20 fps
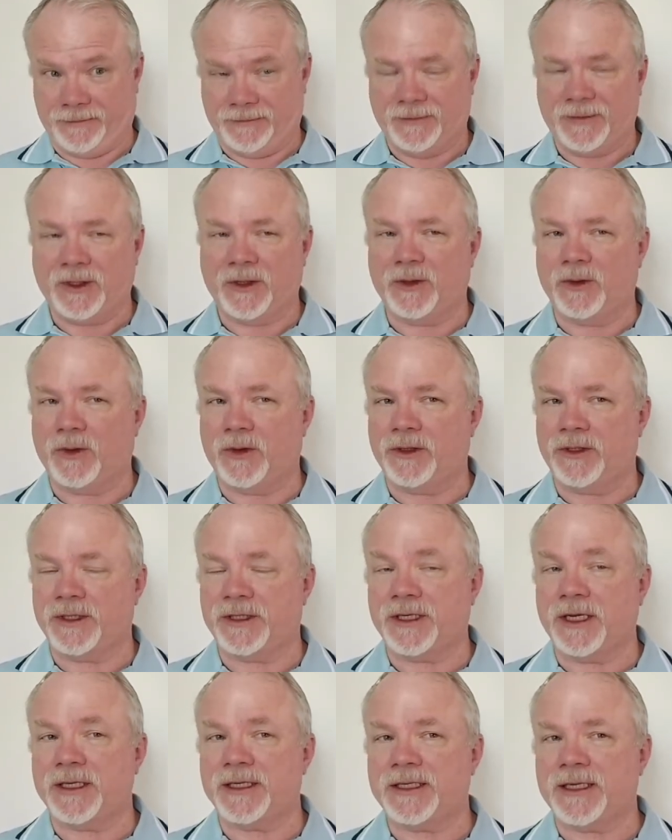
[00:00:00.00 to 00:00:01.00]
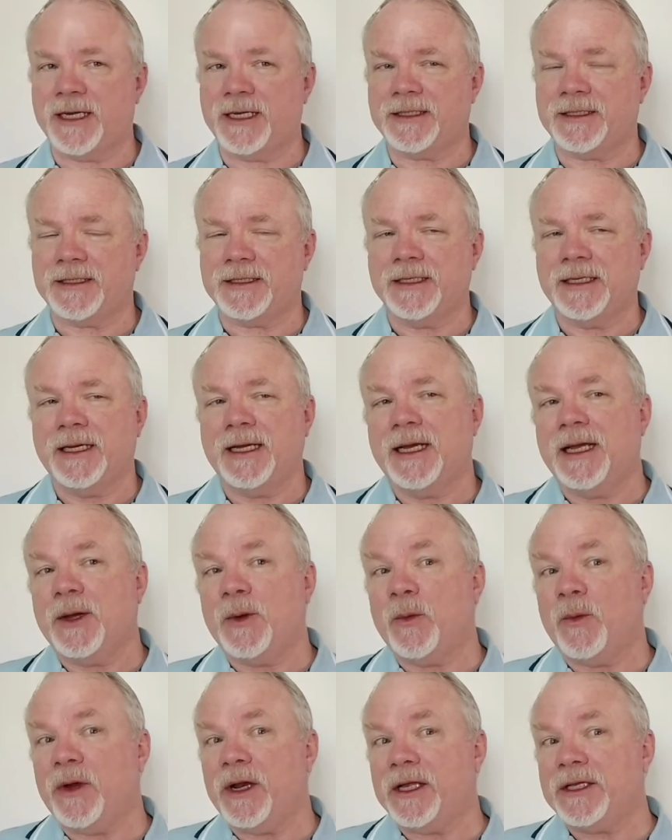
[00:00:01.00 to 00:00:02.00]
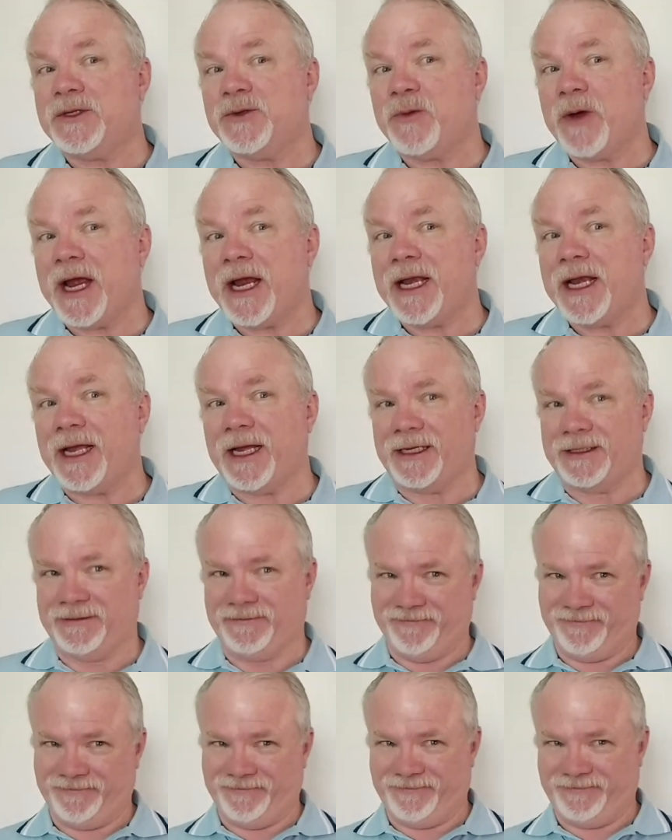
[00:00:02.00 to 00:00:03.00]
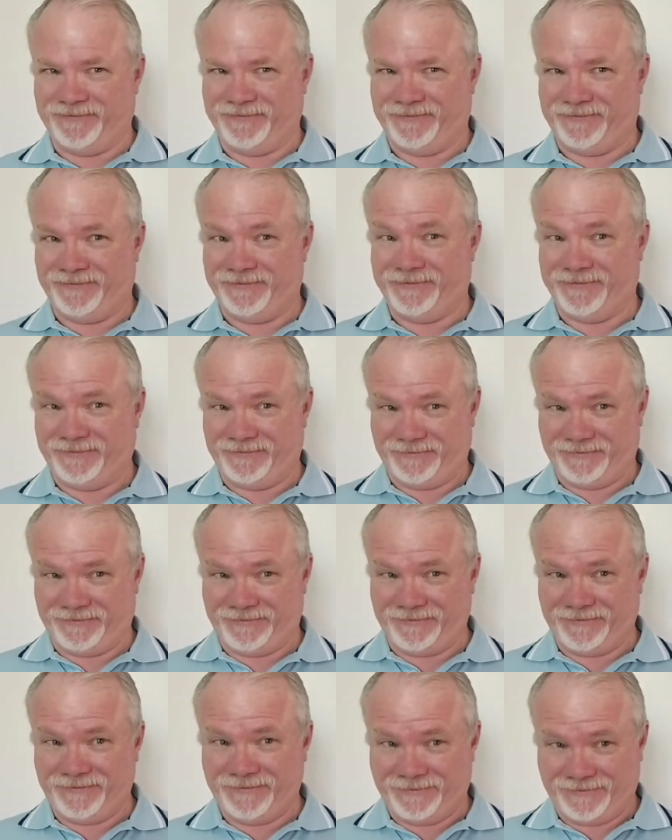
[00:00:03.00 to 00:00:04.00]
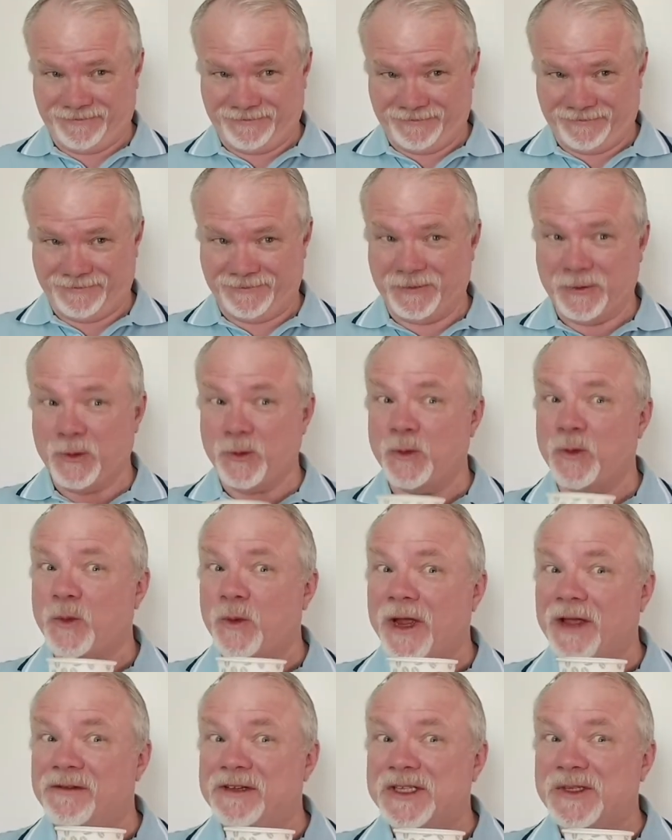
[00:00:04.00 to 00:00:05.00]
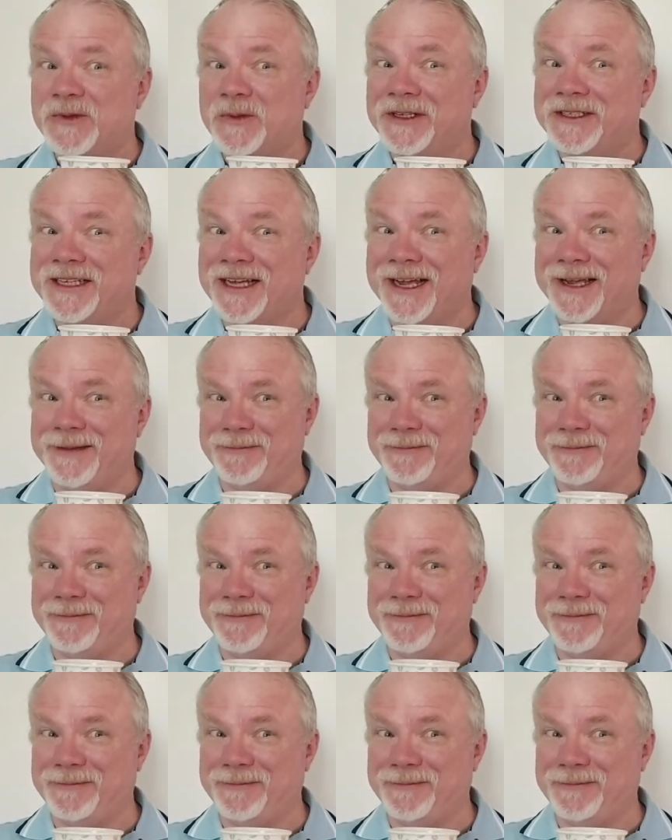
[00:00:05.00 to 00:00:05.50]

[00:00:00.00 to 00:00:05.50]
and look at the sunsets when it's raining. Hmm? We have a swell time.